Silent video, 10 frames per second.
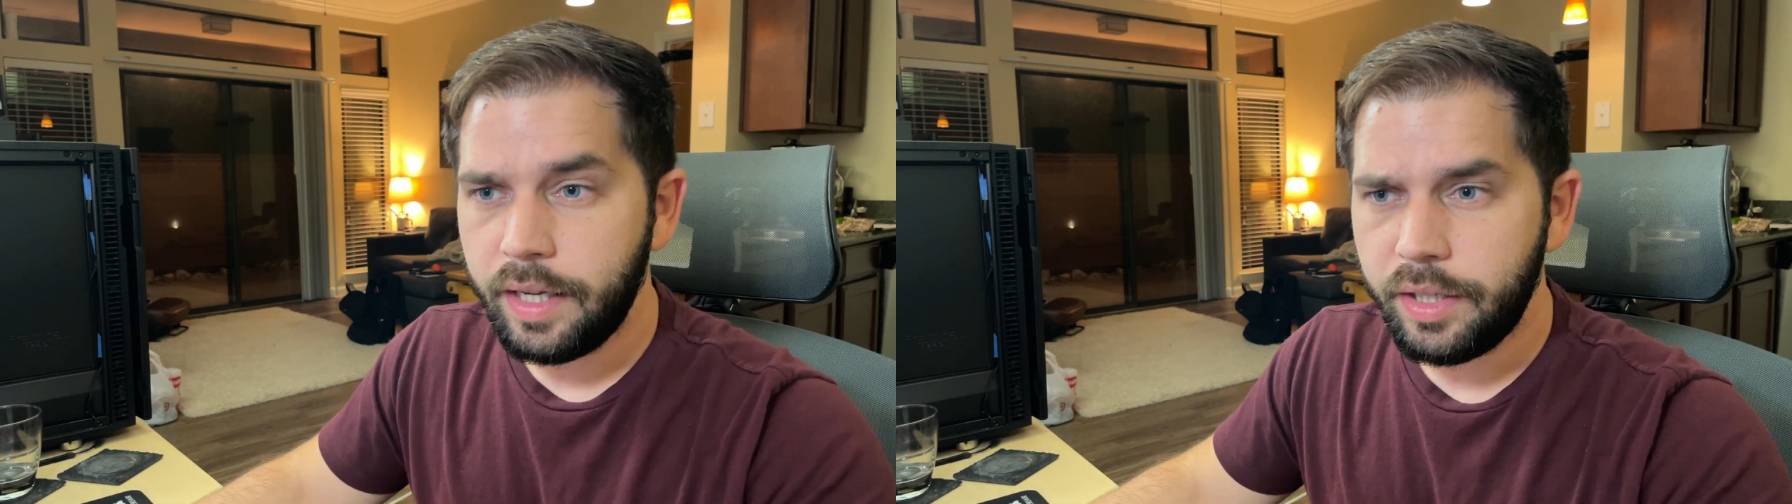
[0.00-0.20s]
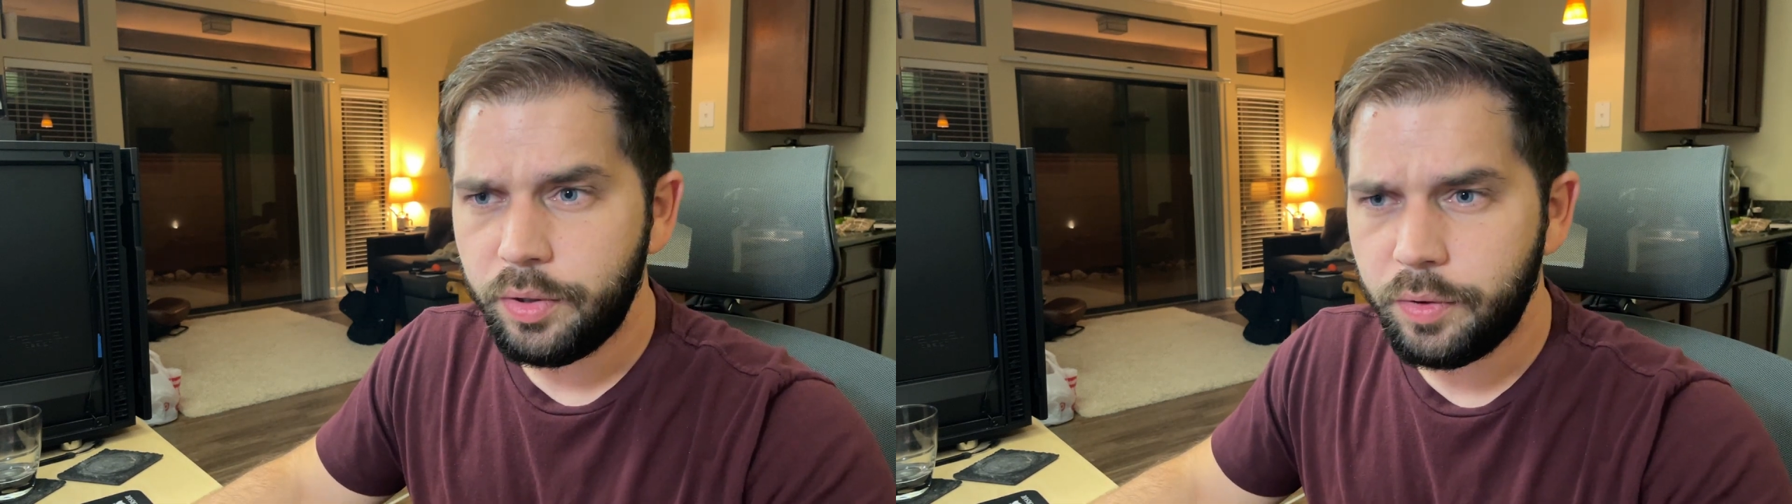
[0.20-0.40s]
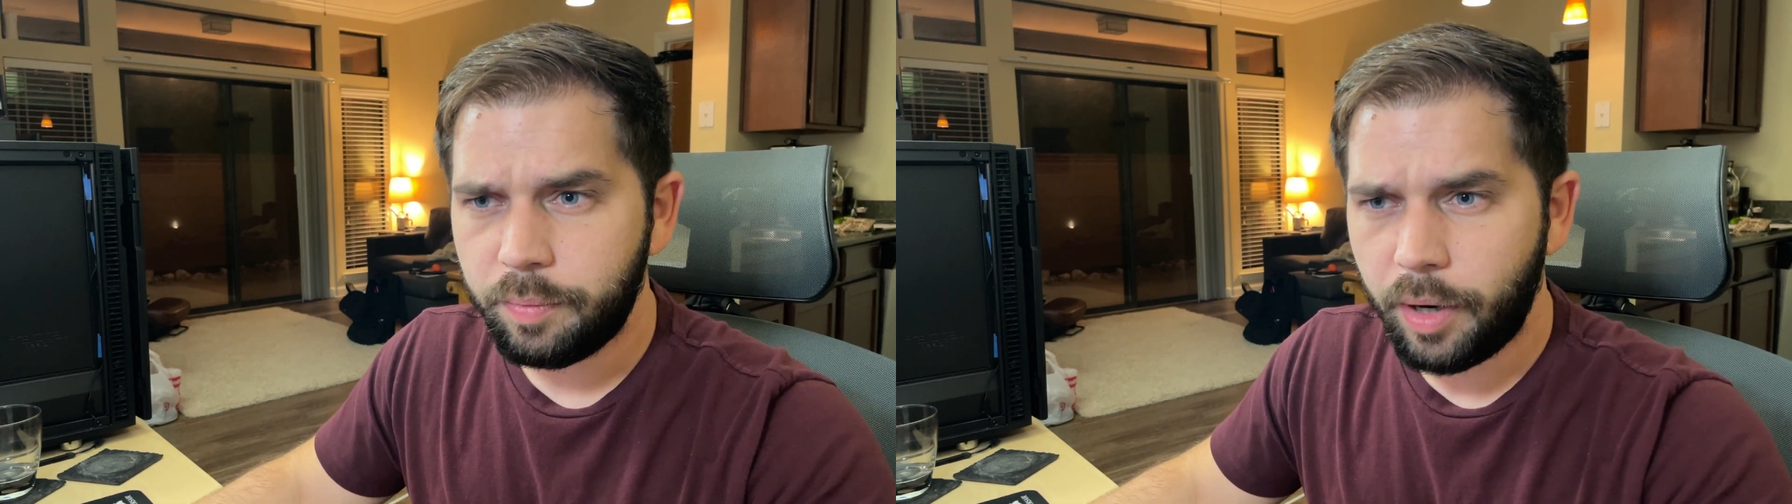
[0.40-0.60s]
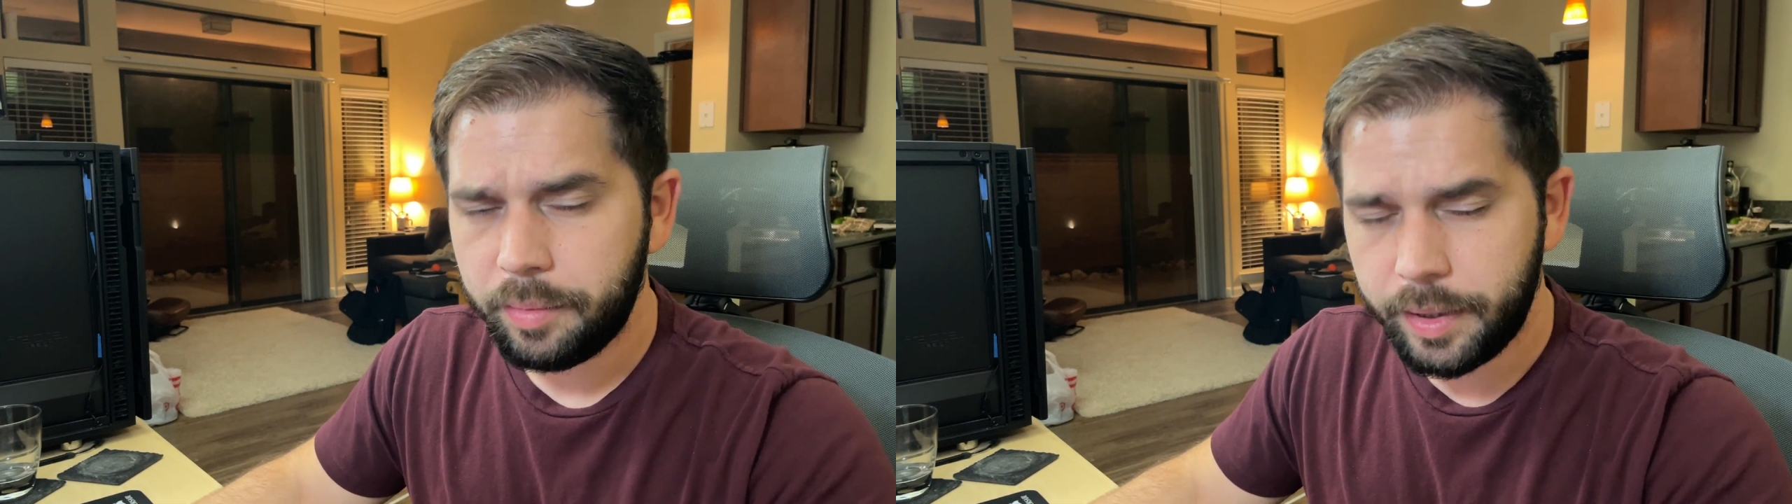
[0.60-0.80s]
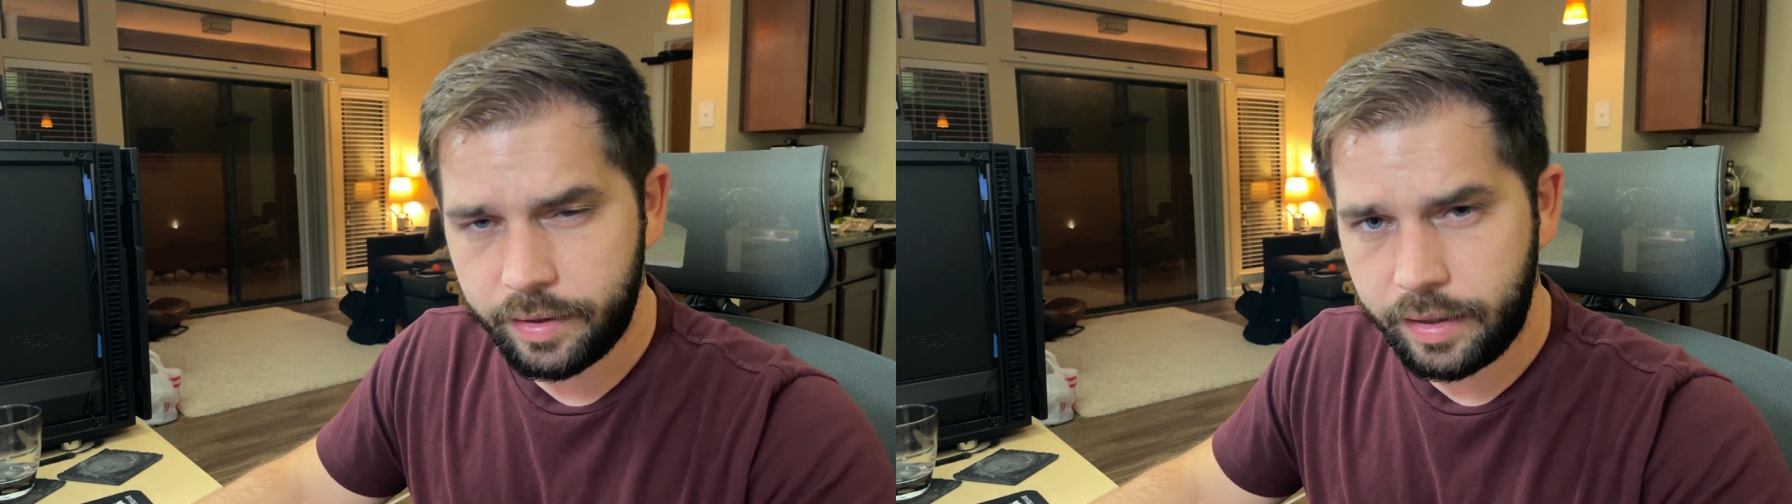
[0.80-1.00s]
you've
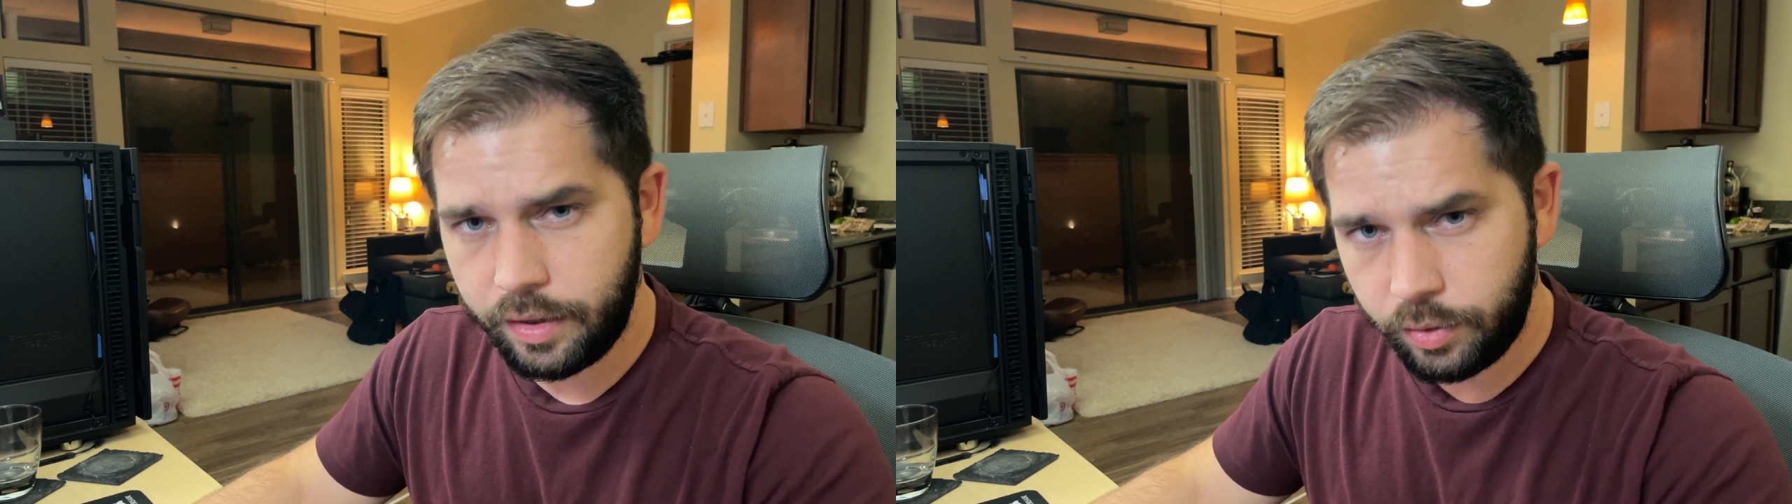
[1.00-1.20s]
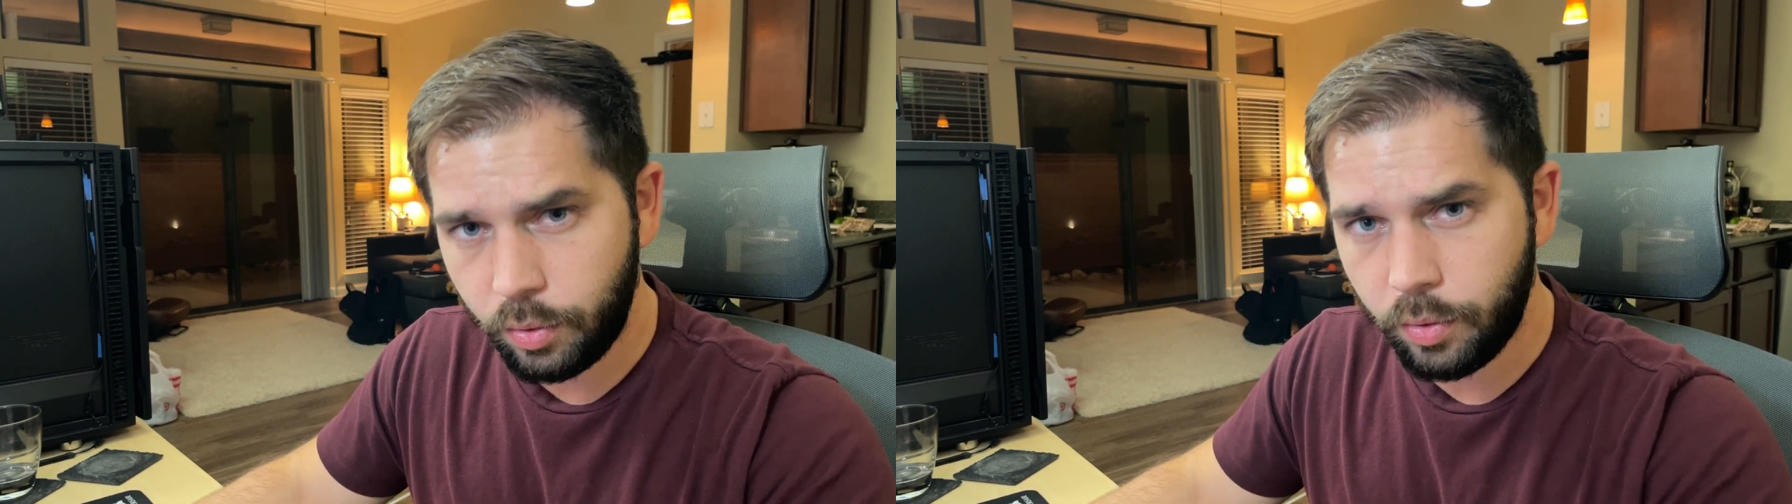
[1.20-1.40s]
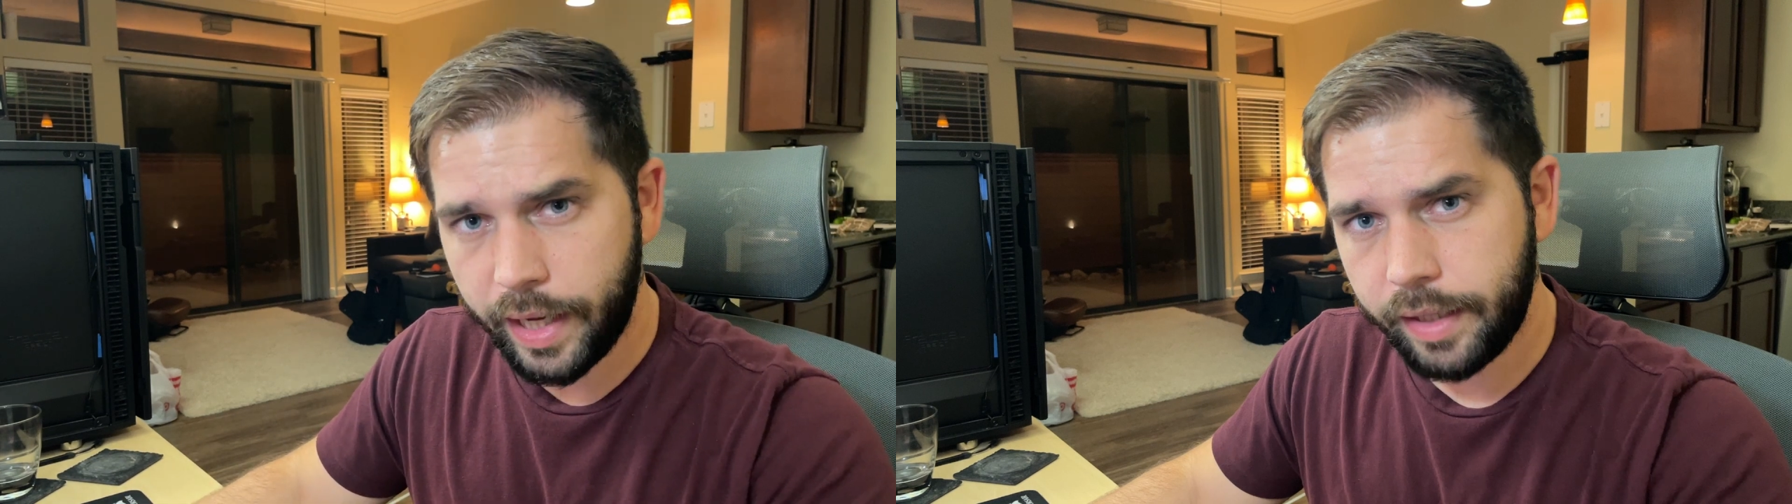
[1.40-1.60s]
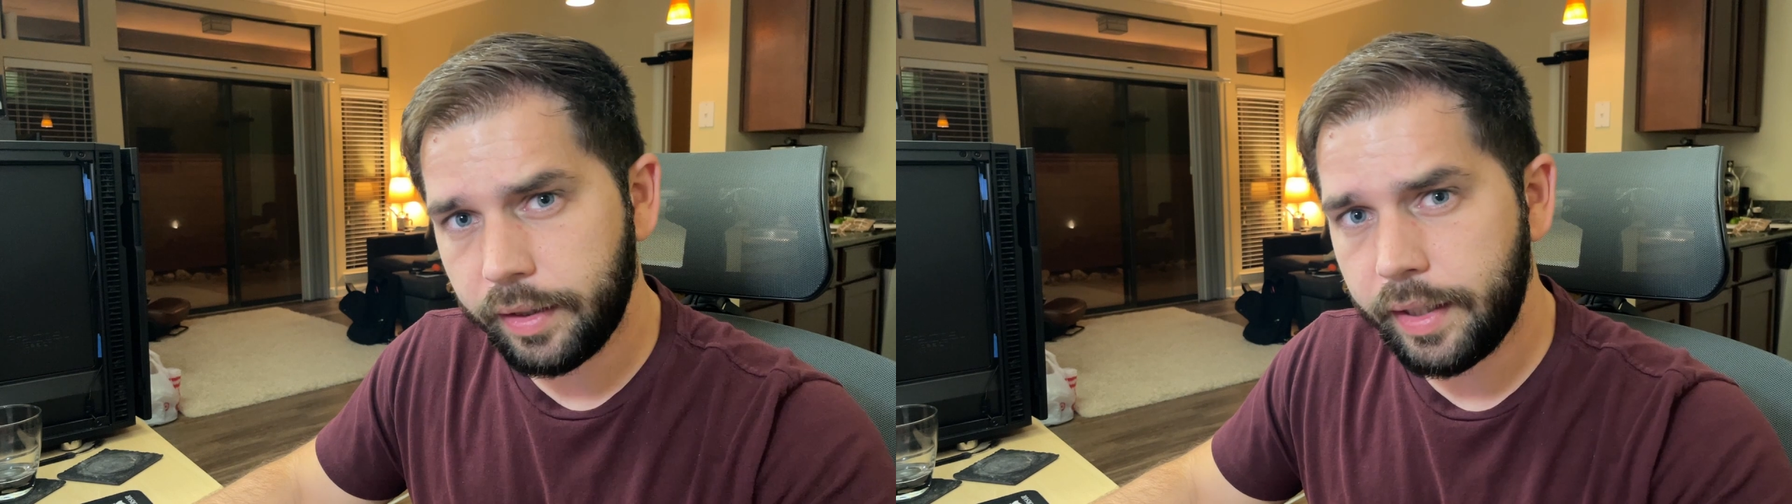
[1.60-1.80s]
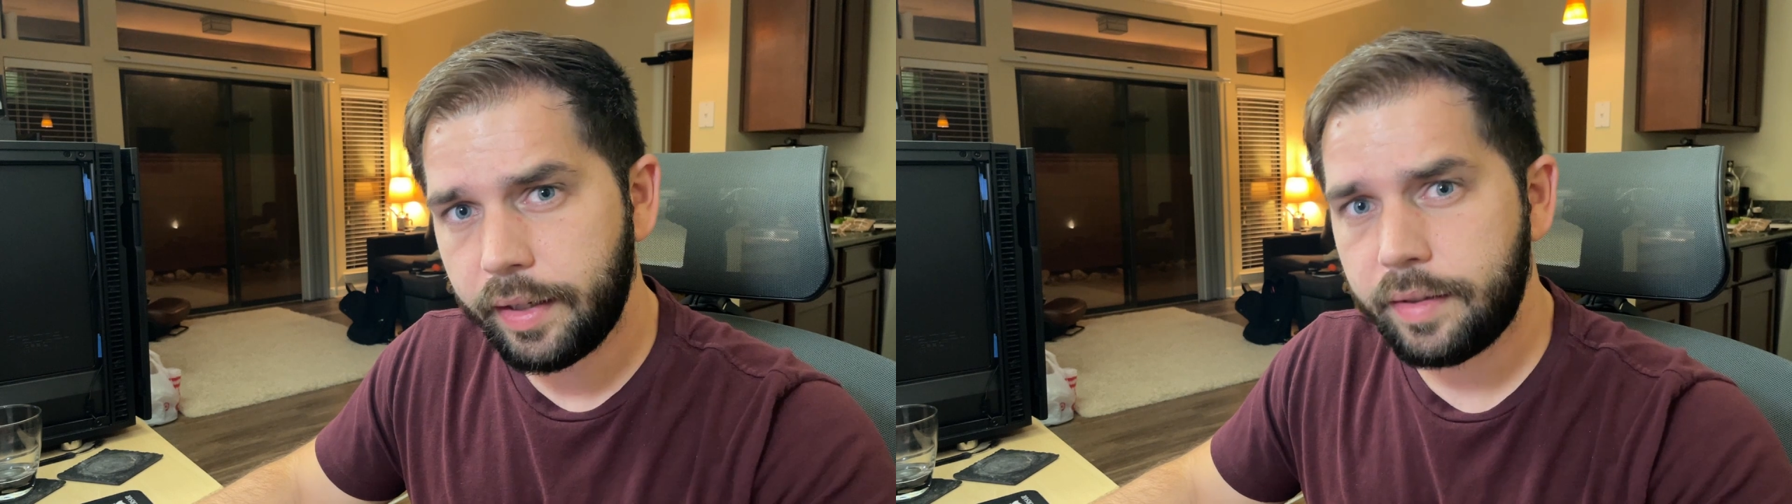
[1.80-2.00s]
probably seen Google
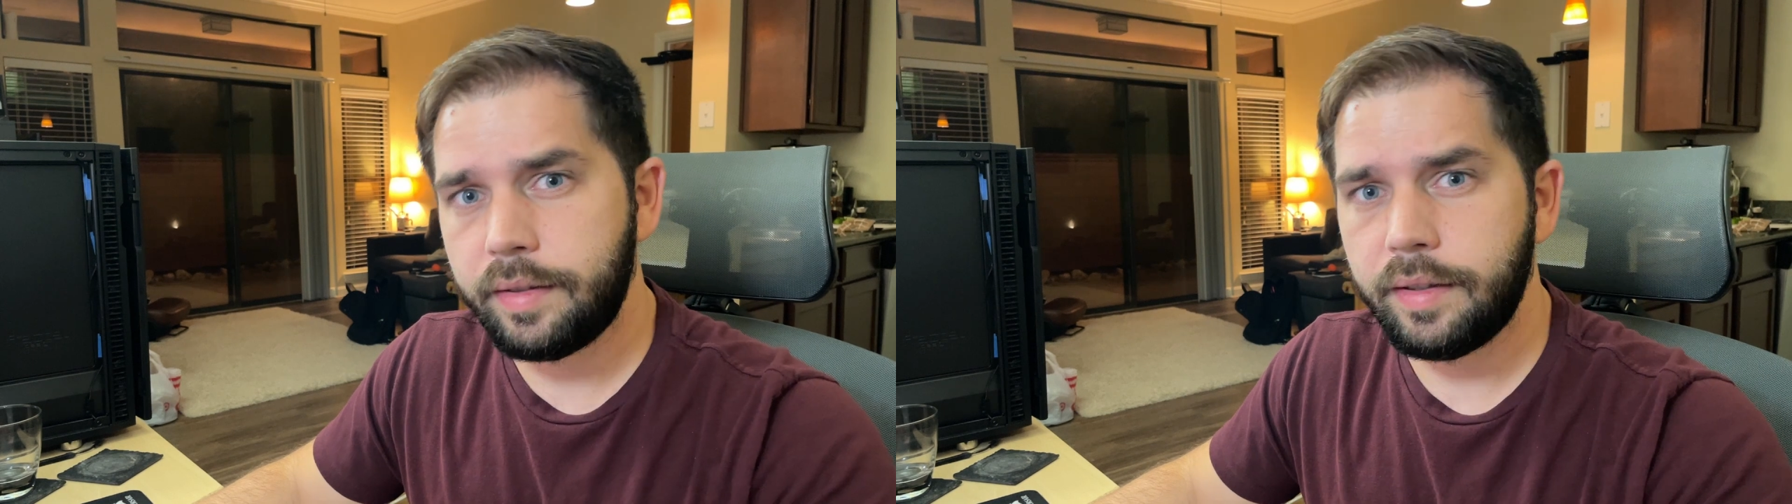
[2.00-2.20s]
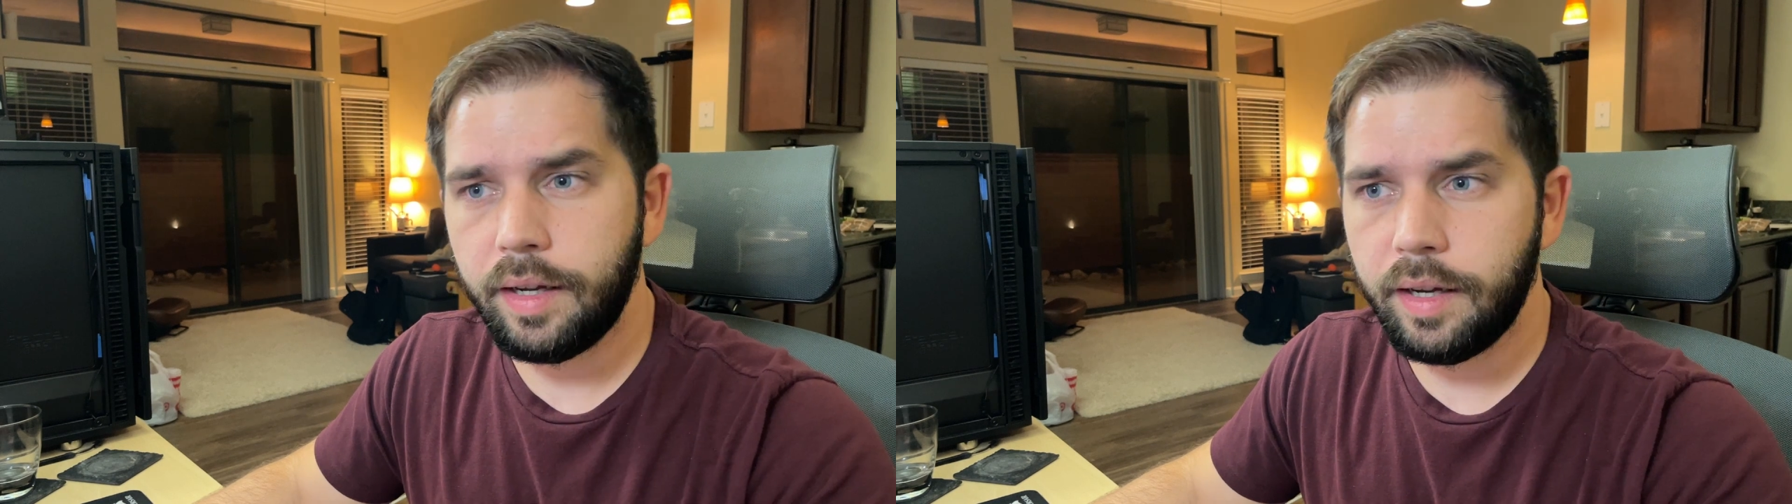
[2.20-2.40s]
Analytics,